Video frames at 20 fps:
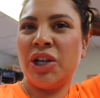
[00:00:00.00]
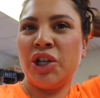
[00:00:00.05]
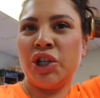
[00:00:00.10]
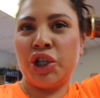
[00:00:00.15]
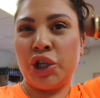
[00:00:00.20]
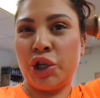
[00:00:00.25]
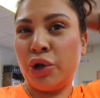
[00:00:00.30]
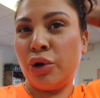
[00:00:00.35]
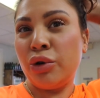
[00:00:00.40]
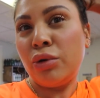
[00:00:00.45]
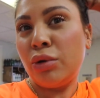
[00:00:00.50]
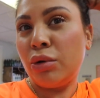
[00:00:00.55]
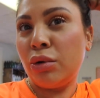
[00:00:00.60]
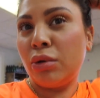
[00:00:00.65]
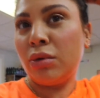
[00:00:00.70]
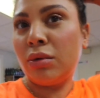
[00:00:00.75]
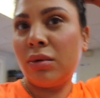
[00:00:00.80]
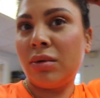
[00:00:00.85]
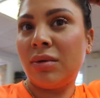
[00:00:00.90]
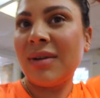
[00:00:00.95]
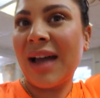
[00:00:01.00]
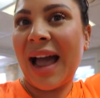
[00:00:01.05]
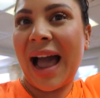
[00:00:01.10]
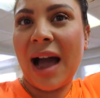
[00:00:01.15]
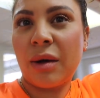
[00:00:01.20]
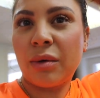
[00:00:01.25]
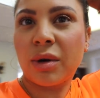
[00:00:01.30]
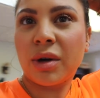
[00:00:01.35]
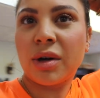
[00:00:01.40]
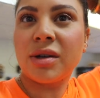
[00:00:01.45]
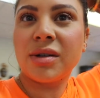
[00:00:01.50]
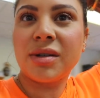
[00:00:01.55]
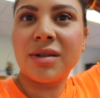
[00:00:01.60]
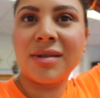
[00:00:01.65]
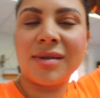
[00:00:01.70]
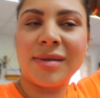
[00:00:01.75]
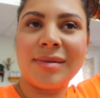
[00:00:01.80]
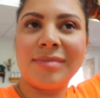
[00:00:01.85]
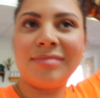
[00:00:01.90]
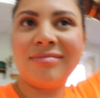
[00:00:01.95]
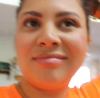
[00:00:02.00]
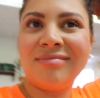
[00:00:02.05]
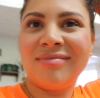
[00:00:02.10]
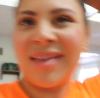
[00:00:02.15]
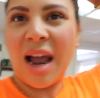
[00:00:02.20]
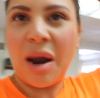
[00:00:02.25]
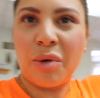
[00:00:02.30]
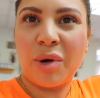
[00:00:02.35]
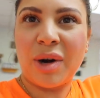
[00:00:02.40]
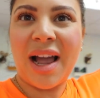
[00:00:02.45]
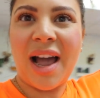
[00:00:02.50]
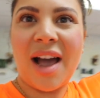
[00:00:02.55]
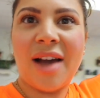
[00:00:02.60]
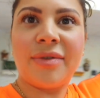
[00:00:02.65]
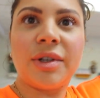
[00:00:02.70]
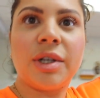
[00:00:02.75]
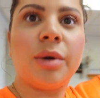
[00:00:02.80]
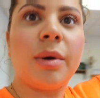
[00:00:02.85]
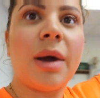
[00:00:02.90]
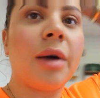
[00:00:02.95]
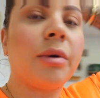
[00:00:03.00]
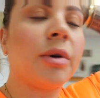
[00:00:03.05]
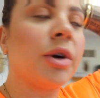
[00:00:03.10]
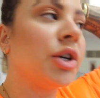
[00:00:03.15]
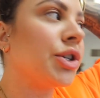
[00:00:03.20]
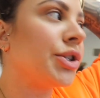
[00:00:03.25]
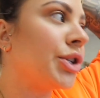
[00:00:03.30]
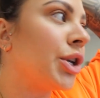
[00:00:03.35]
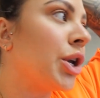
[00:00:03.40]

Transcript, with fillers: two hours, hour and a half, two hours.